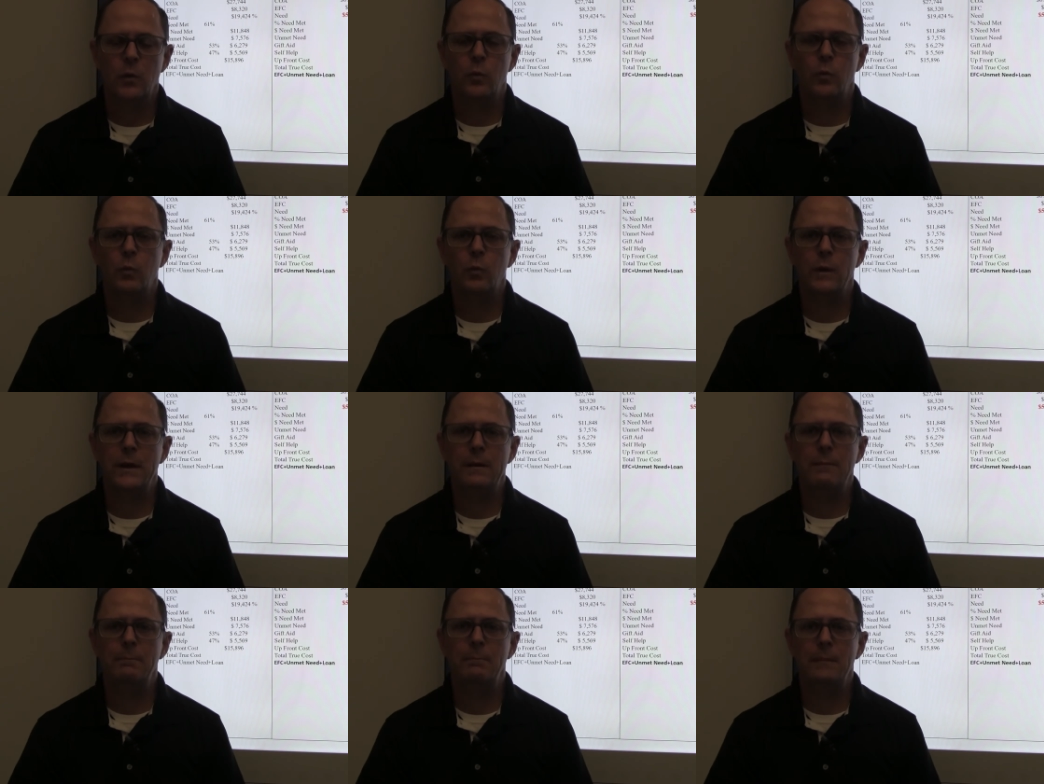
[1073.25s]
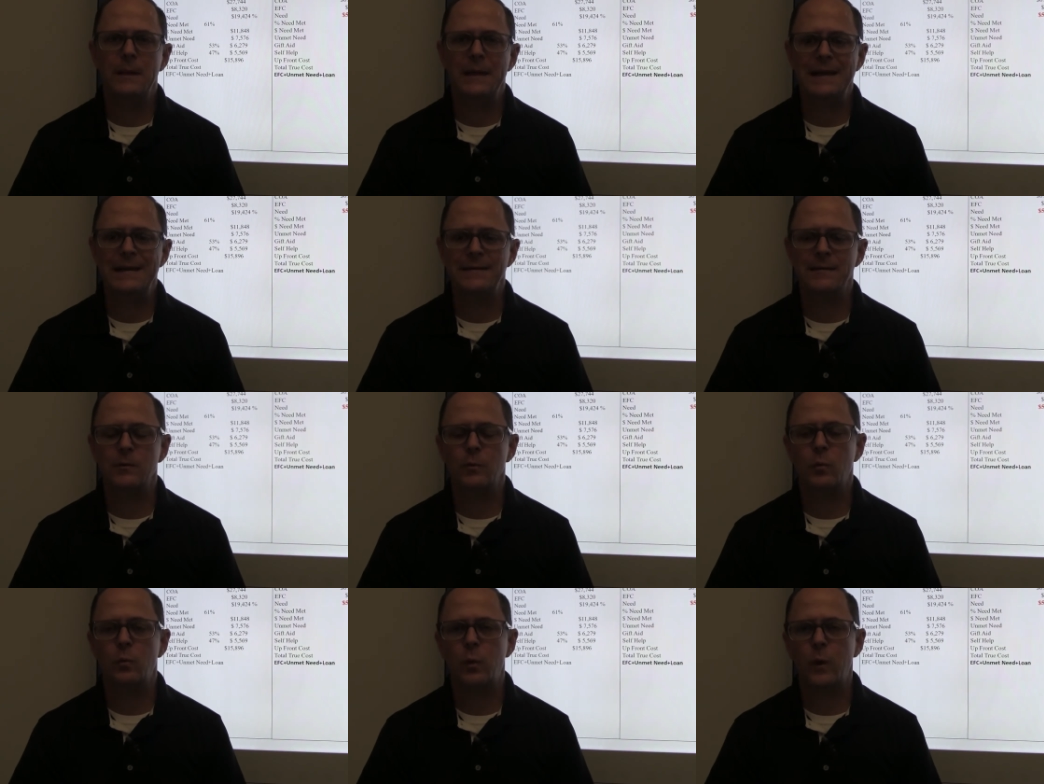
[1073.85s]
we meet
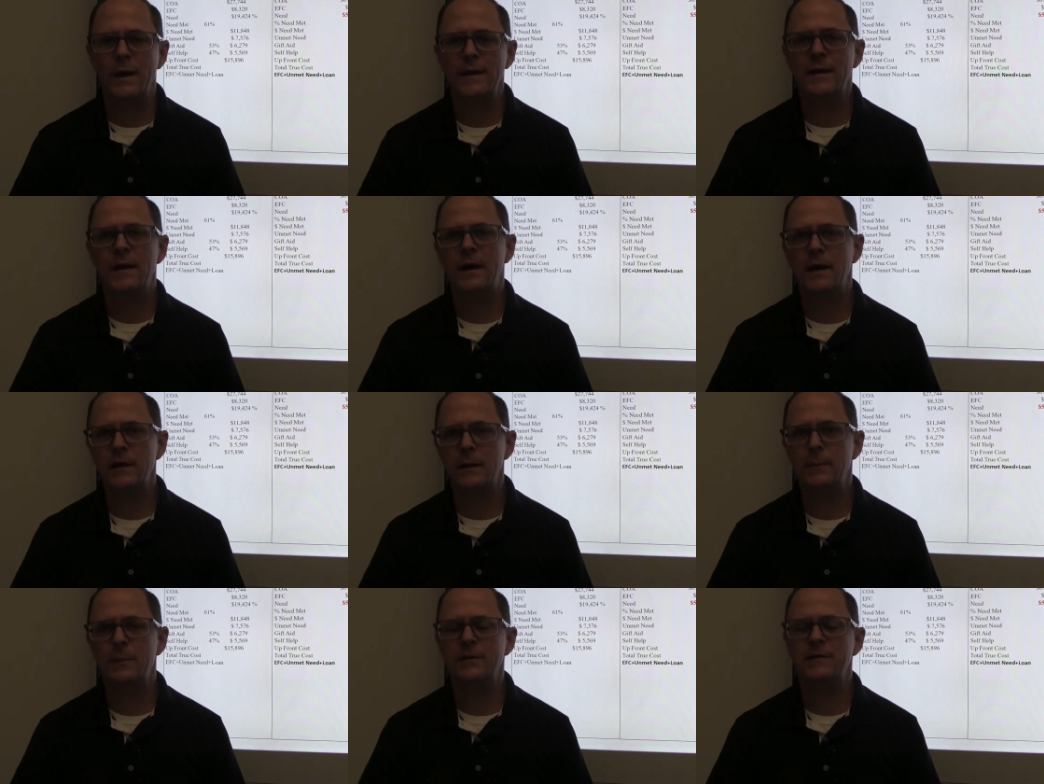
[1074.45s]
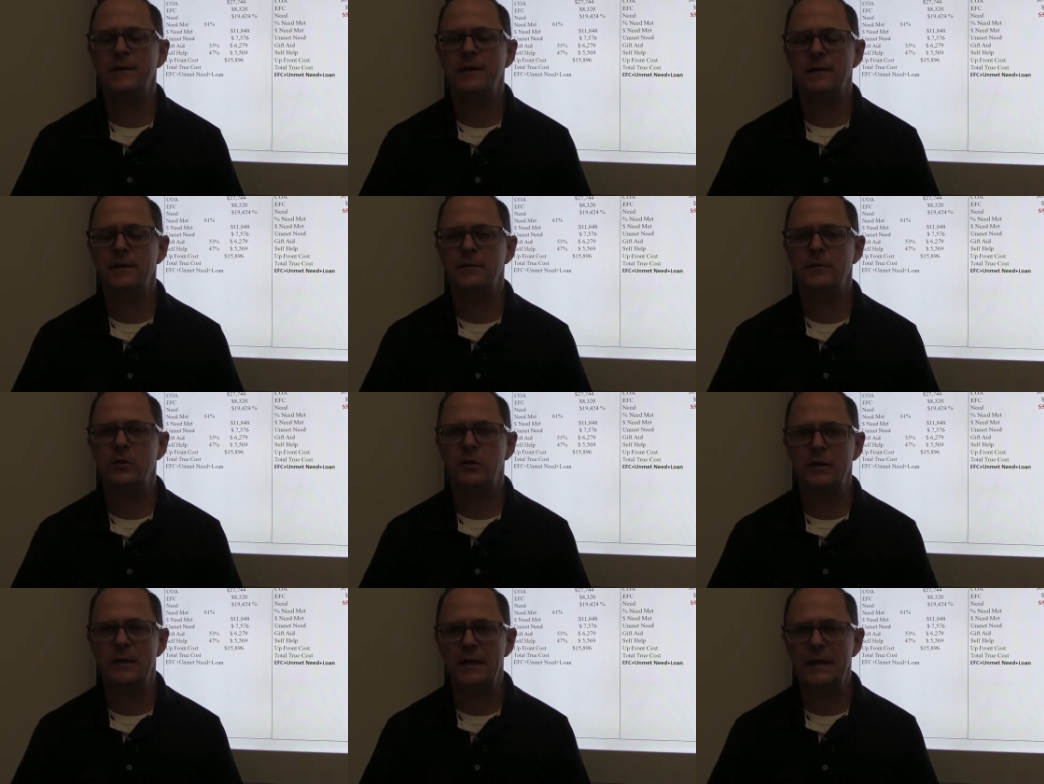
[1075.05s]
100% of
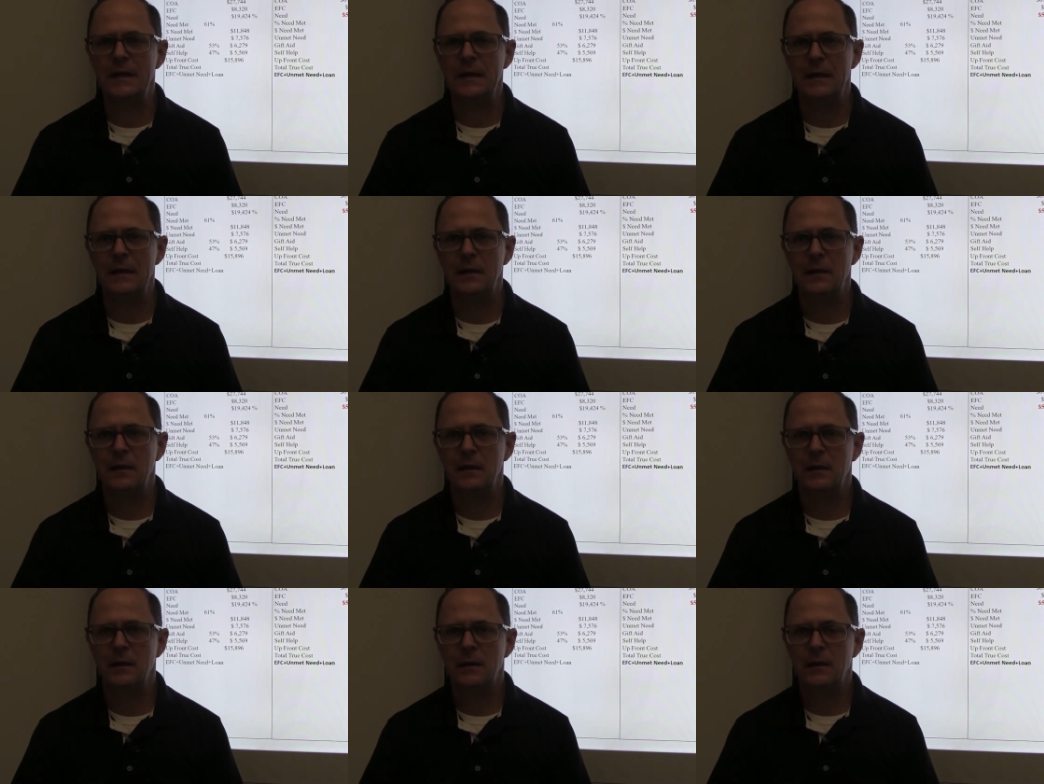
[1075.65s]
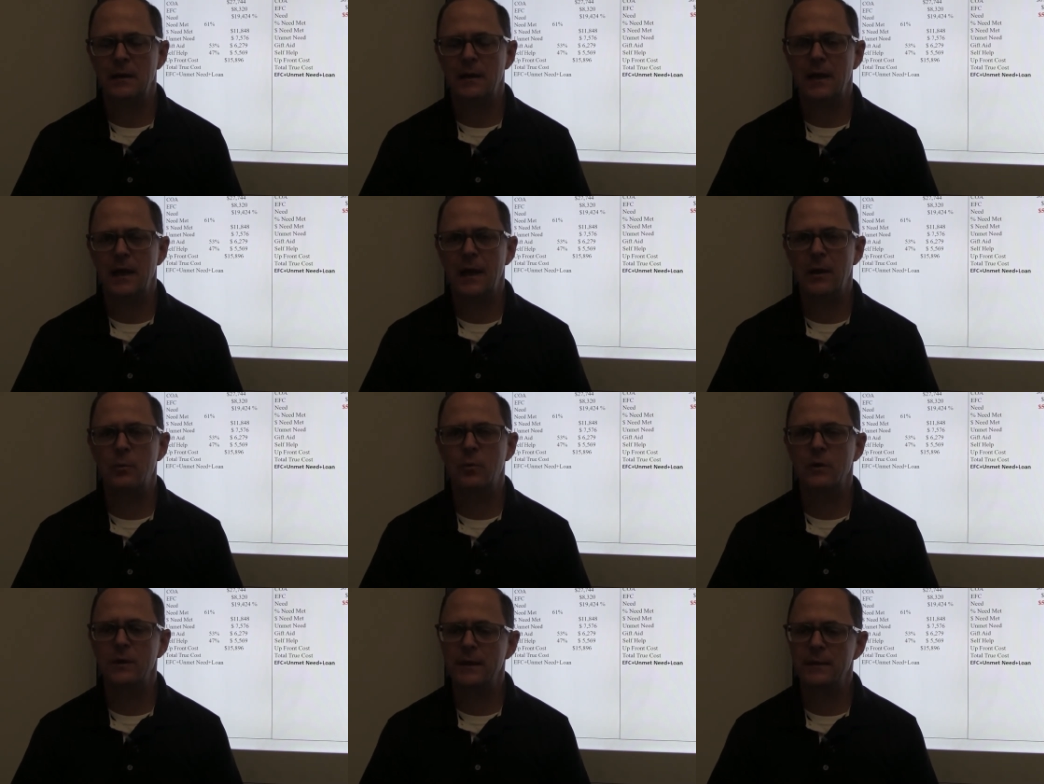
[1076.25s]
your need
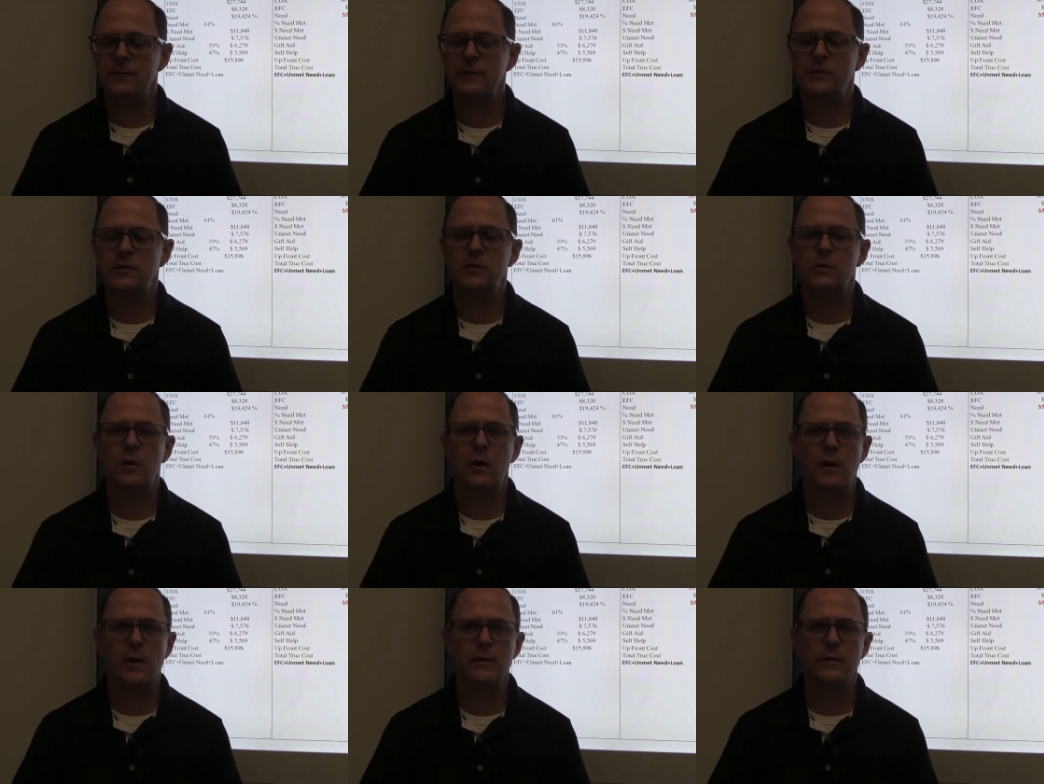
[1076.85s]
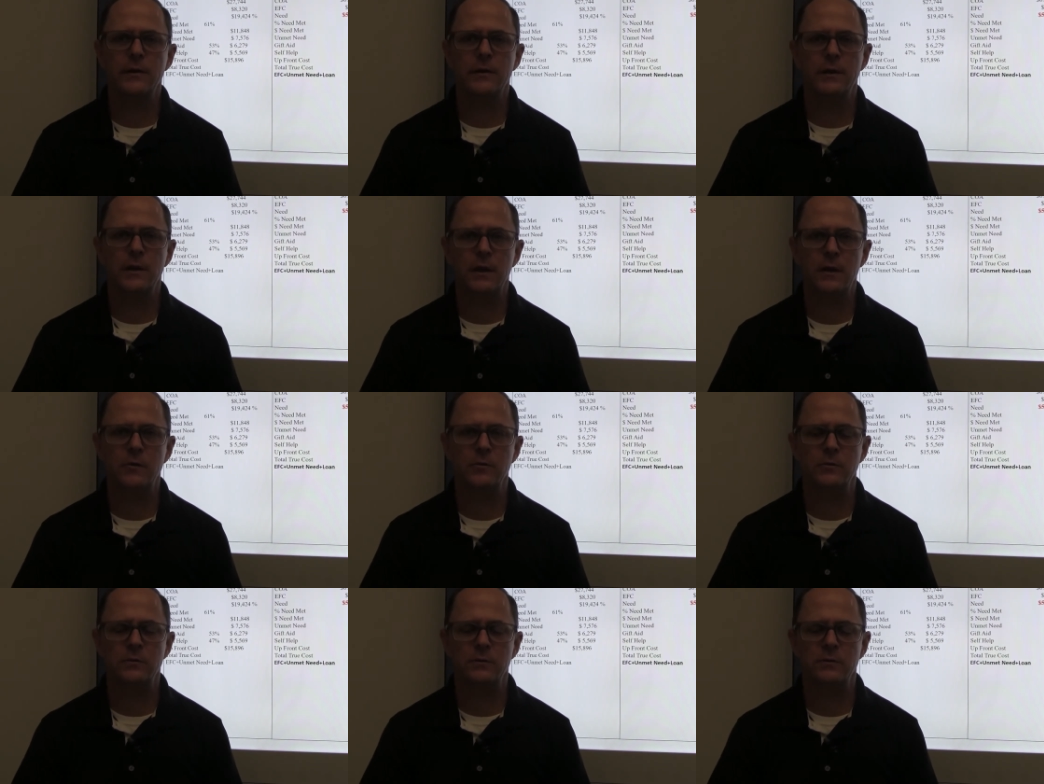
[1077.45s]
and we'll give it to you all in
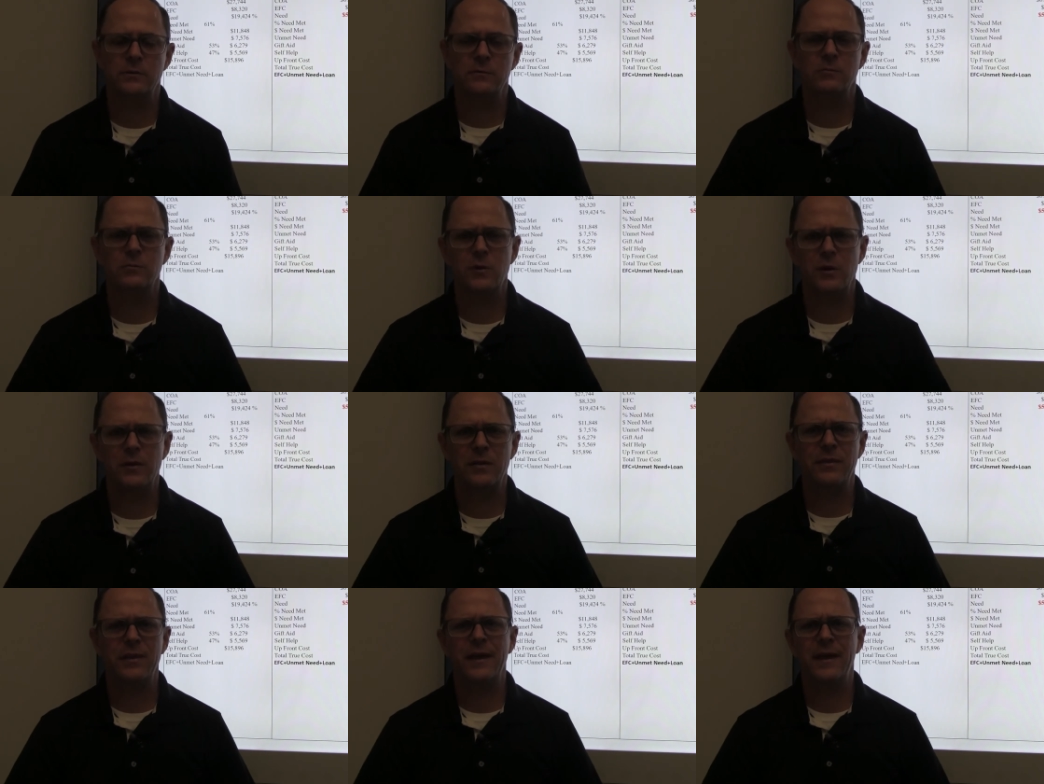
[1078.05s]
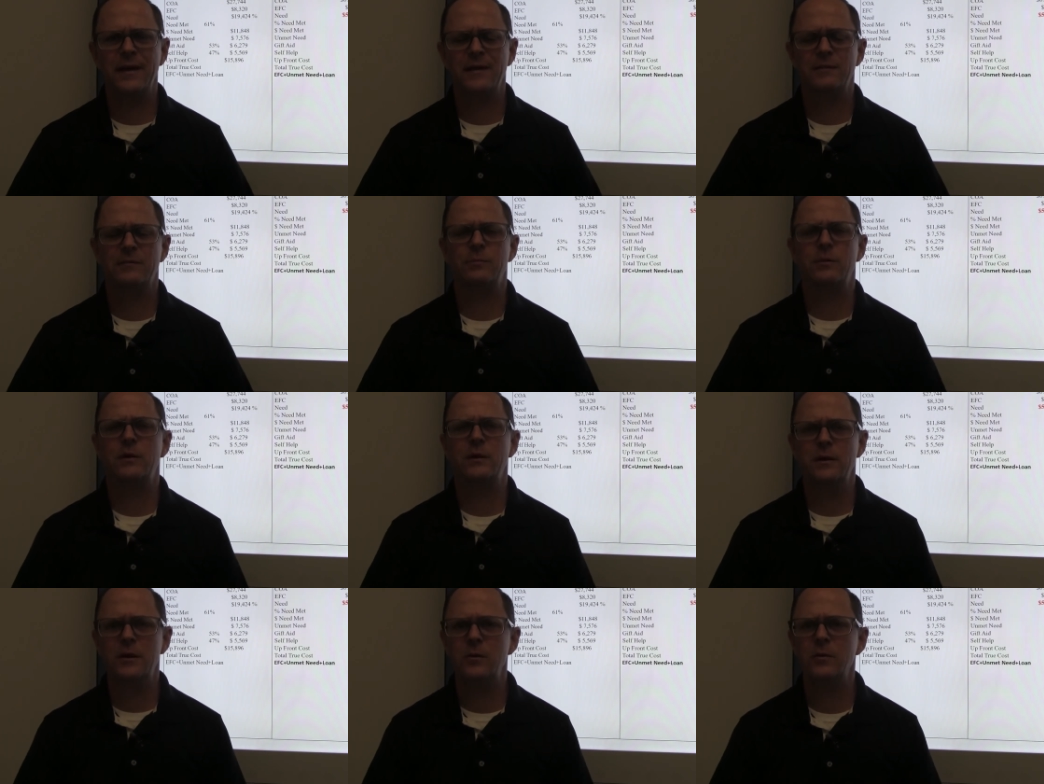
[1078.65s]
loans. Well, thanks,
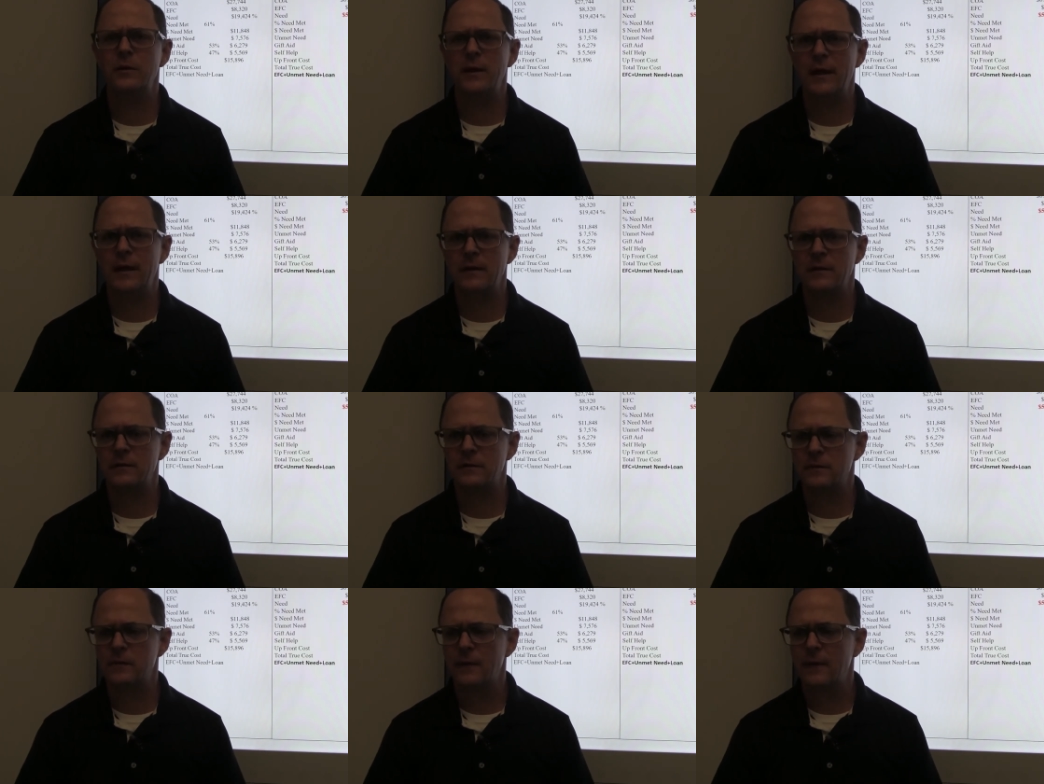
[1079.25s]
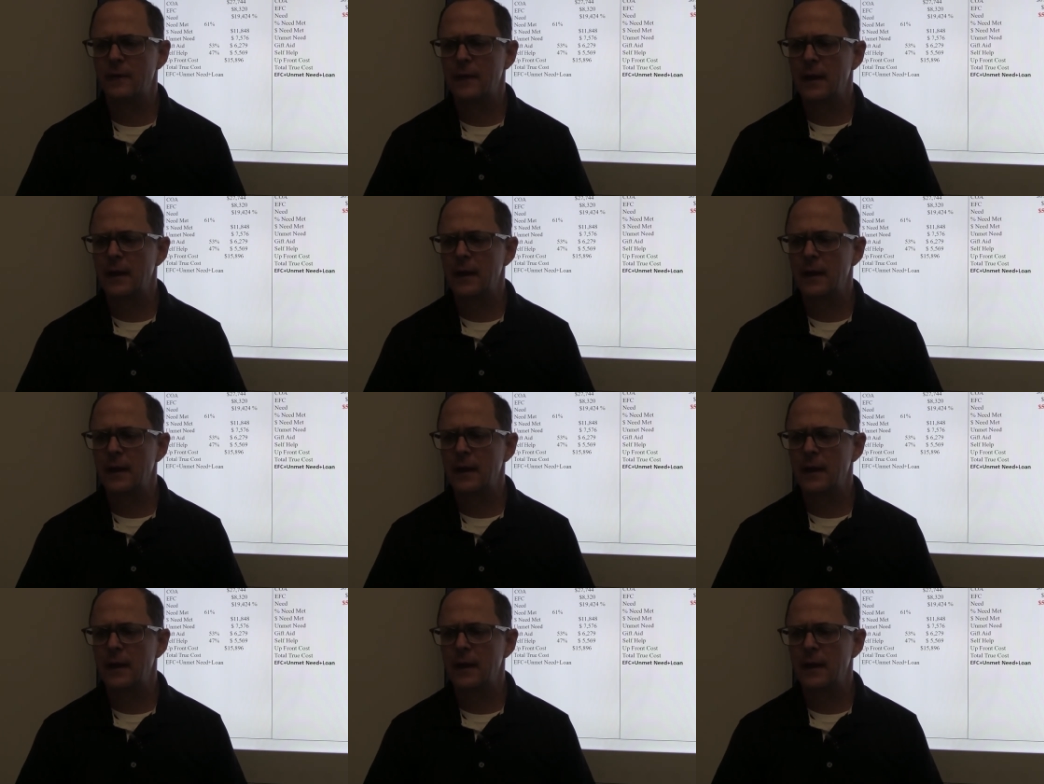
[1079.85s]
but no thanks.